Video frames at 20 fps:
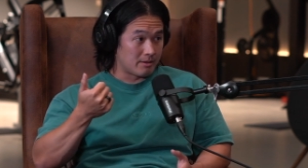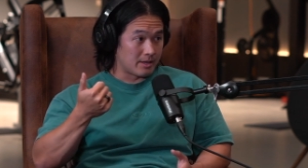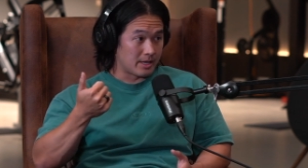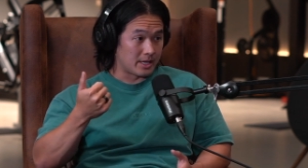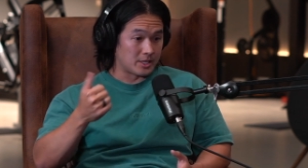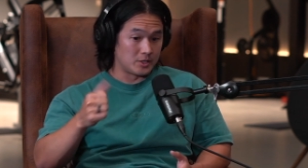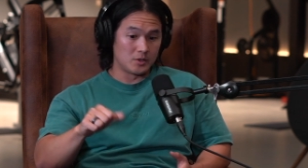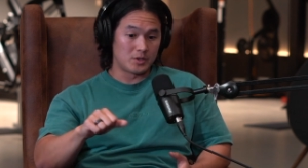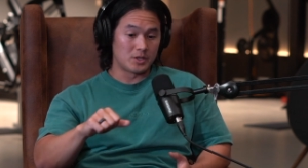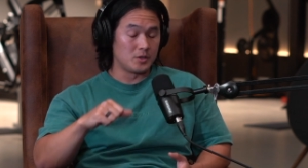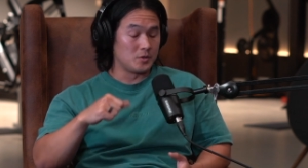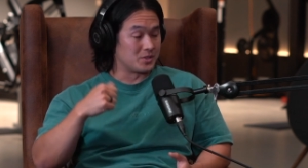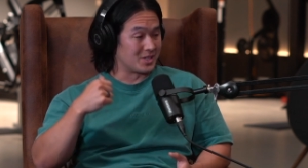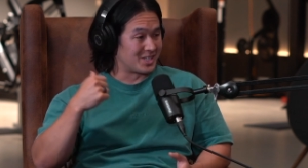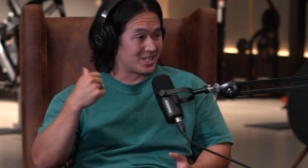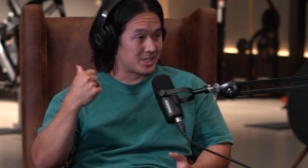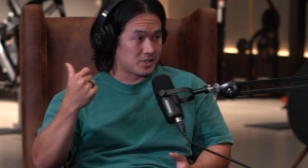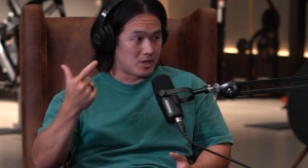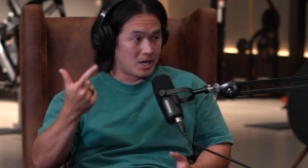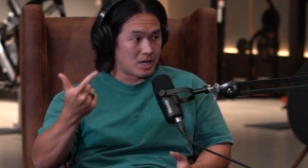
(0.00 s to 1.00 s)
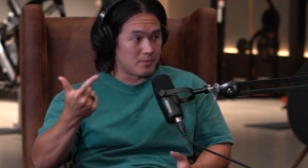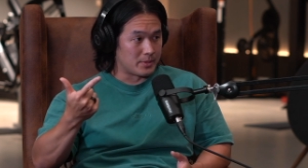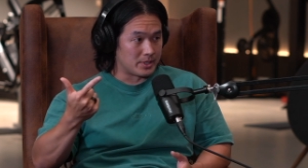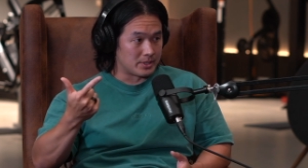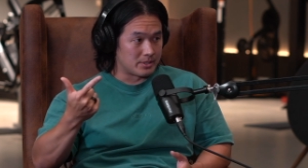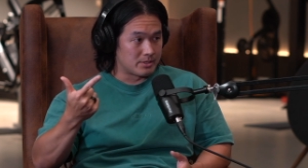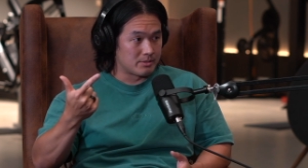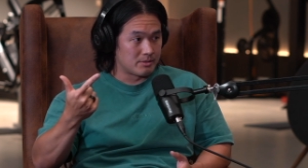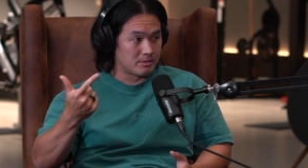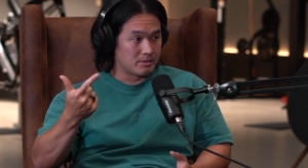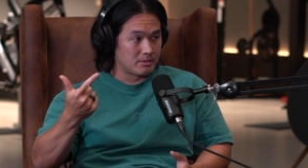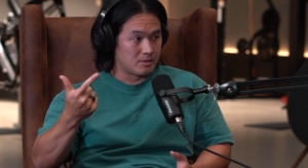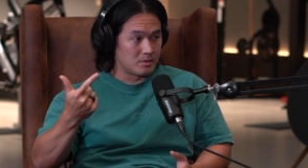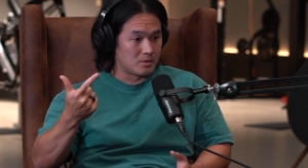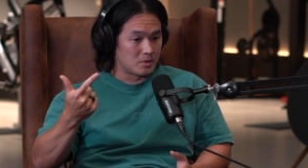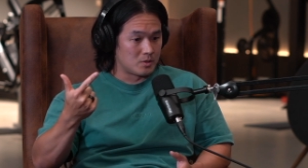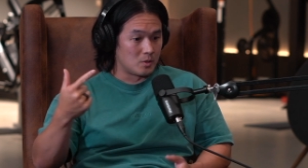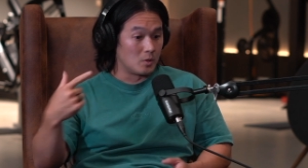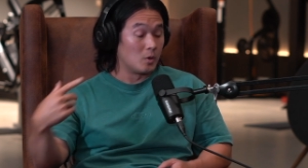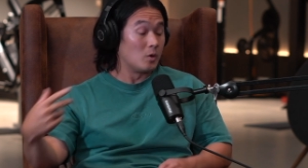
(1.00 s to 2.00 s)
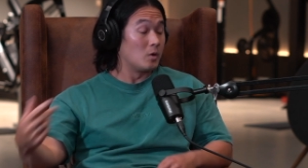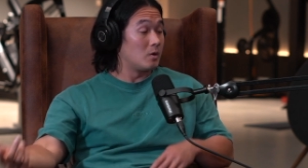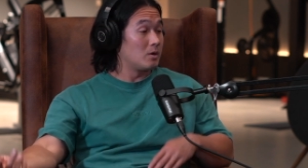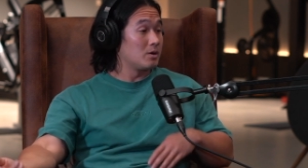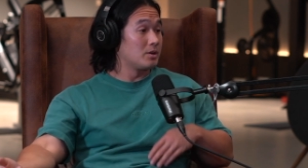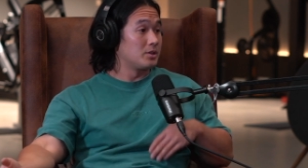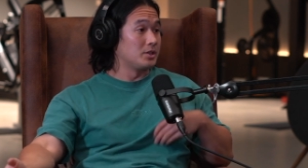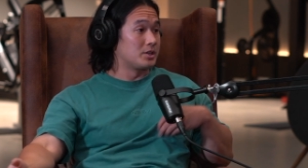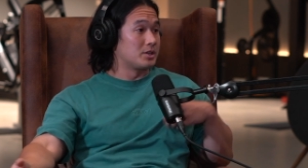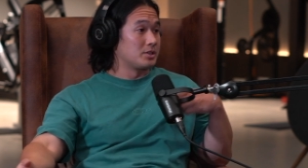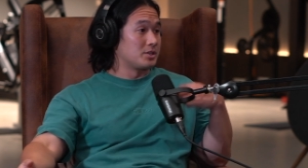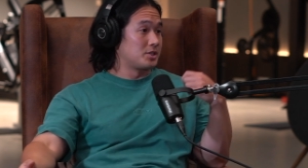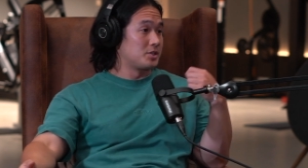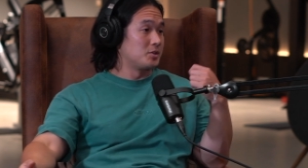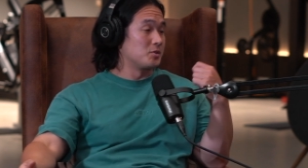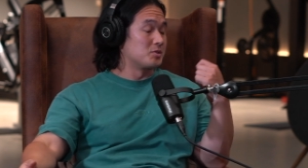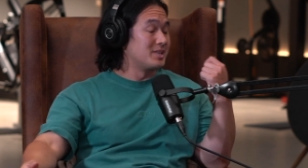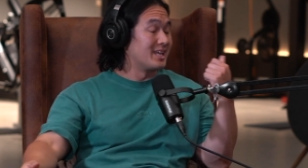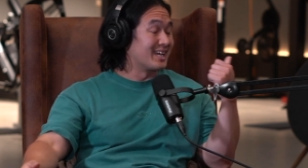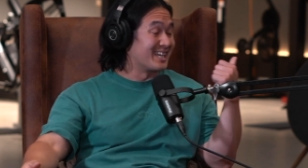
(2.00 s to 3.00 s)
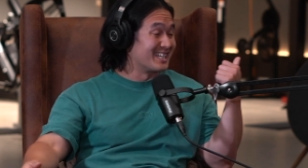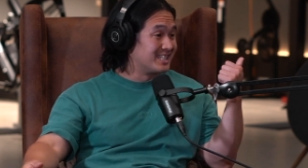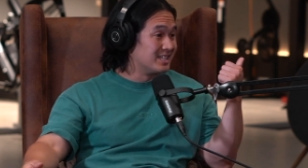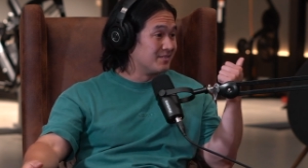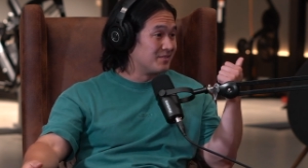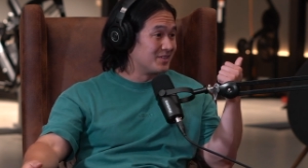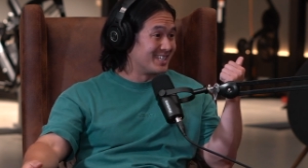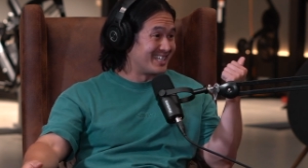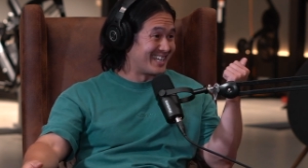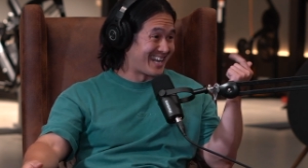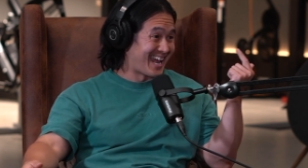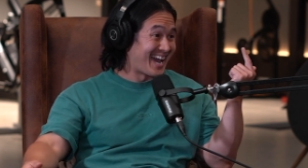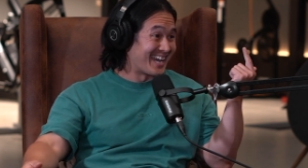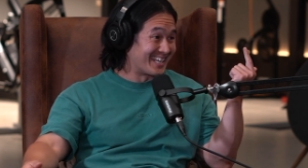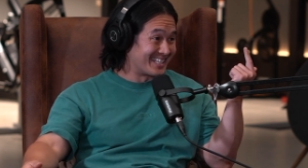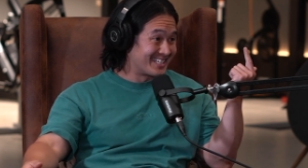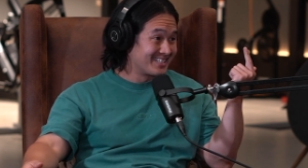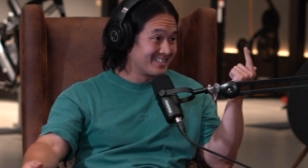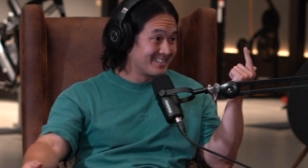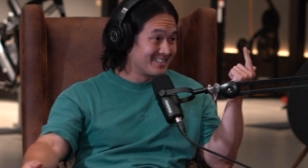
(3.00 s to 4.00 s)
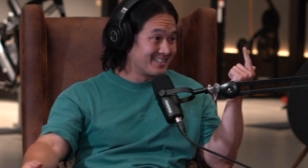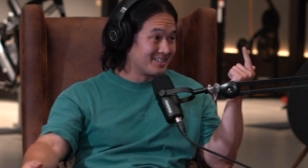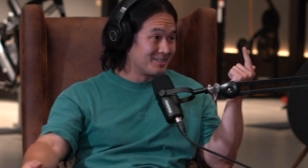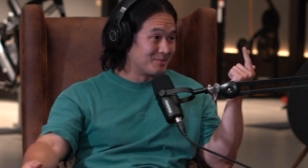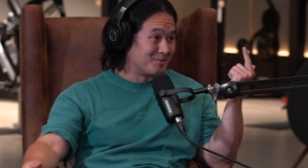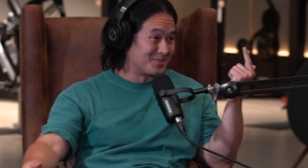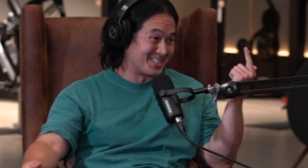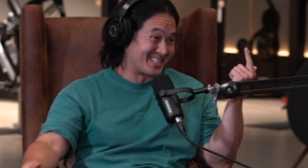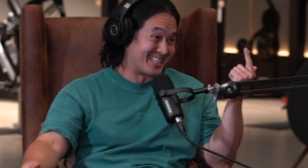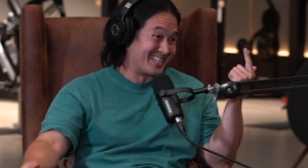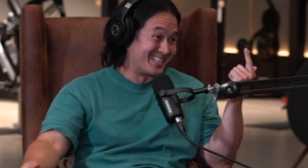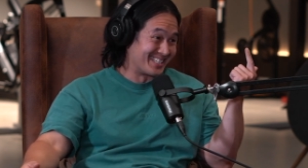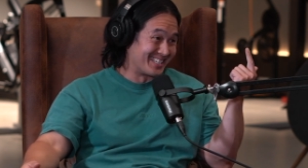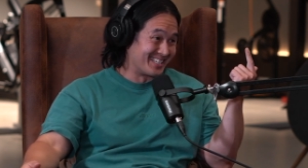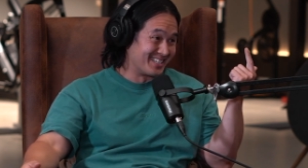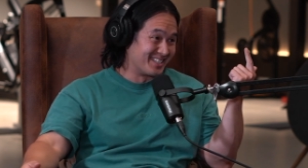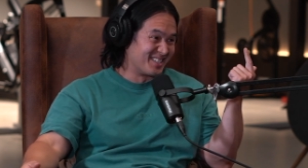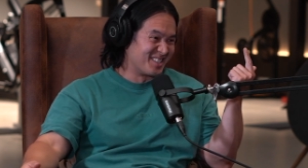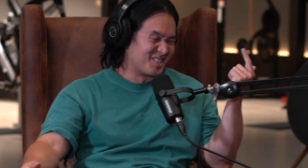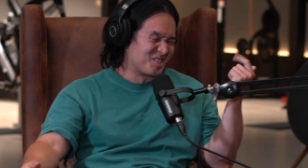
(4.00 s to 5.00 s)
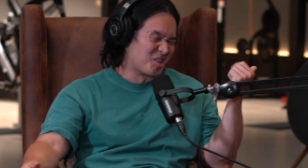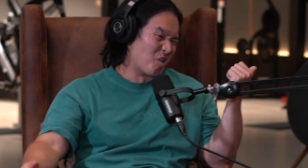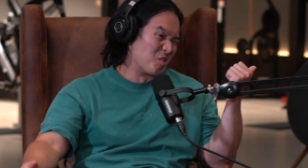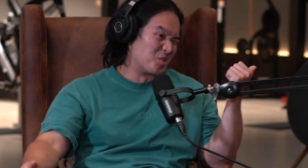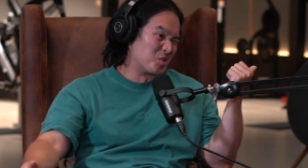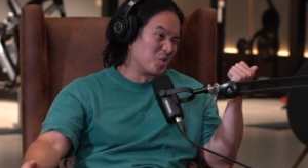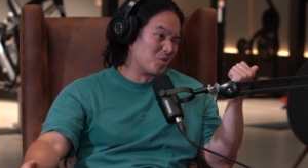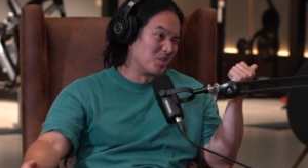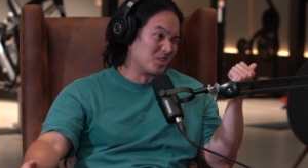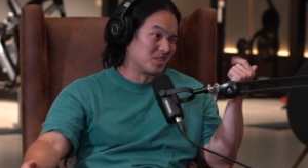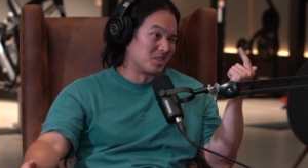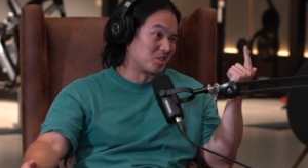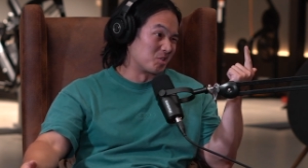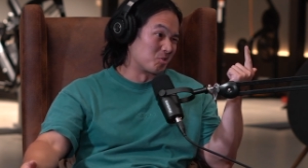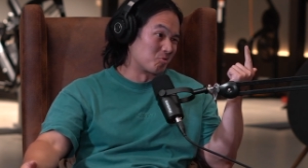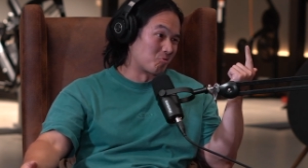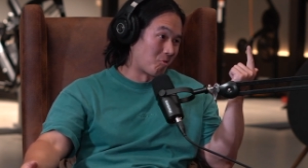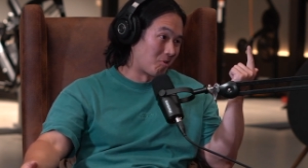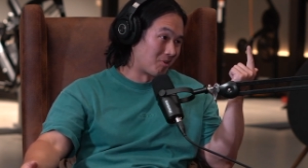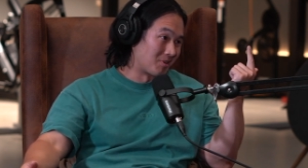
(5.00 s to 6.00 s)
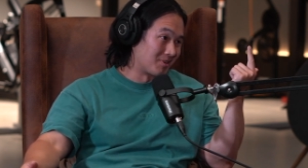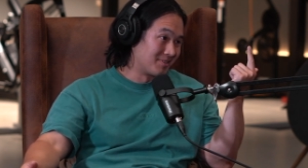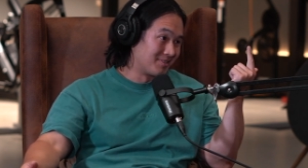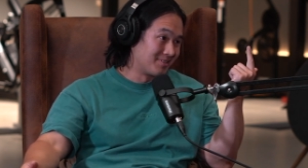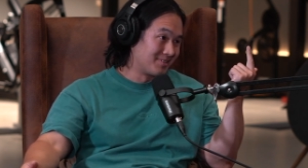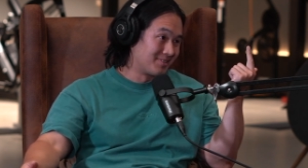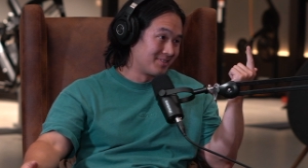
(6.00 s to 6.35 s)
and you can use excitement, or you can just use negativity and hate, which is easy. Don't do this, this is wrong.